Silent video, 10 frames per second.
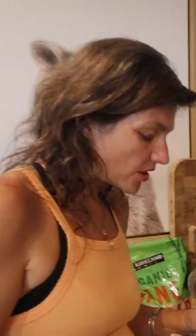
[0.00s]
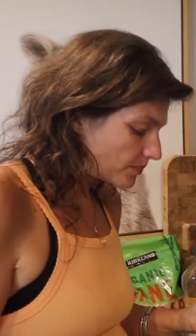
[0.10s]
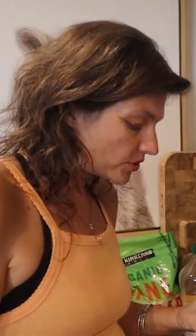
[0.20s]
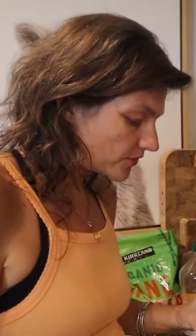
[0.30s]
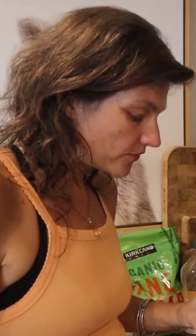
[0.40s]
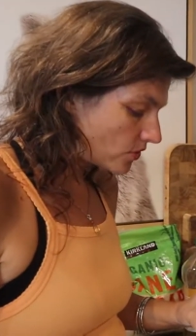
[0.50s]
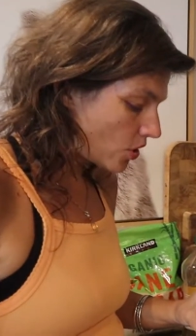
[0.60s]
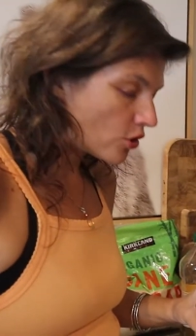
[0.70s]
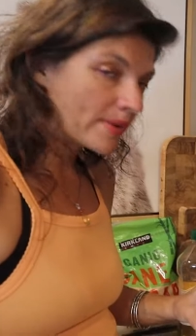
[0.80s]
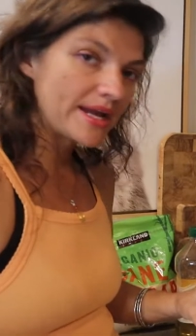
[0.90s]
is our beautiful
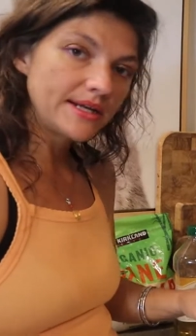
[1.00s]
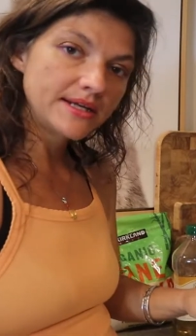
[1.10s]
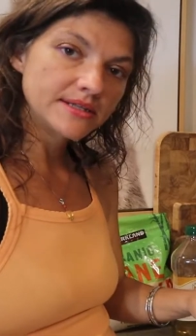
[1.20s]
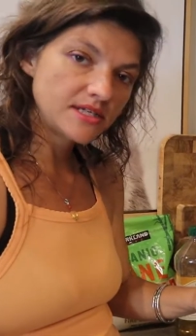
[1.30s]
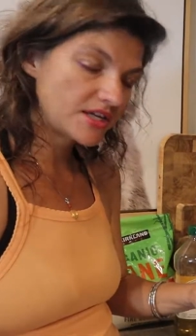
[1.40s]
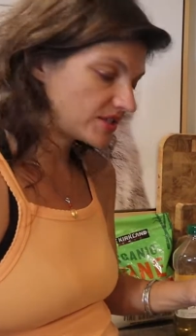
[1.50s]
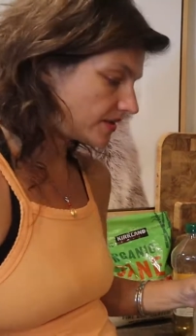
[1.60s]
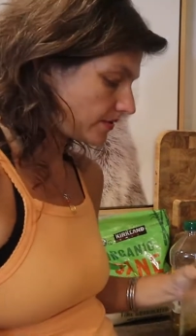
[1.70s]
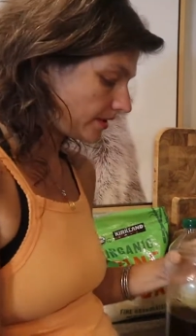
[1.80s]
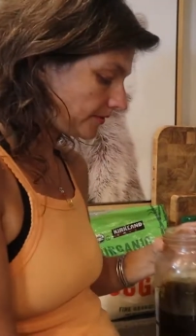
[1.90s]
homemade T H
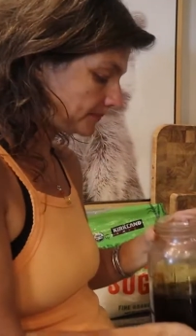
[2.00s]
C oil.